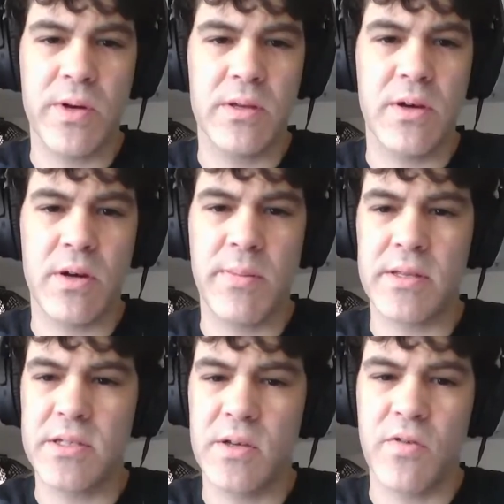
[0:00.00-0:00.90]
we talk
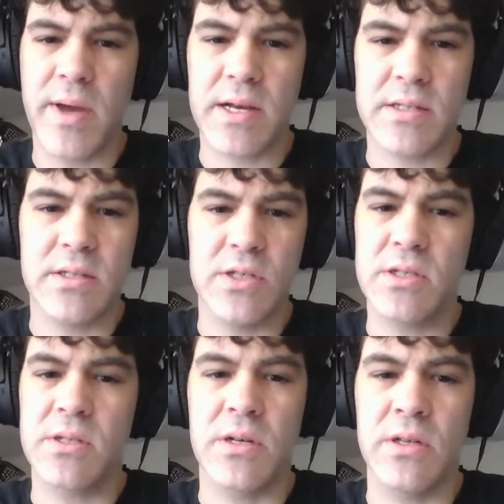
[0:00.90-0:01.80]
about the Silverbacks
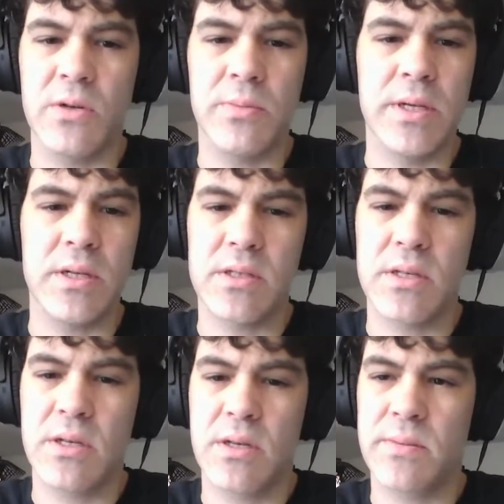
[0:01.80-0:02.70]
just a little
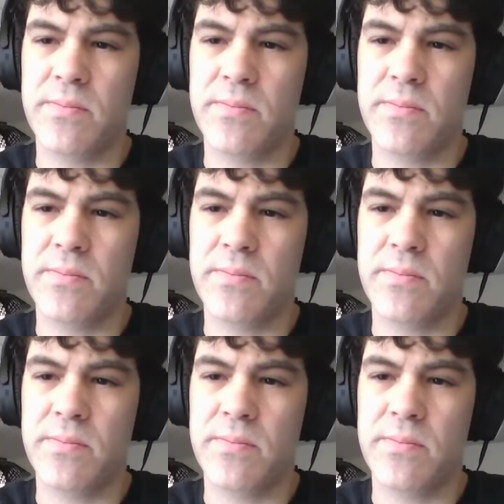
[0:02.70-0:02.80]
bit?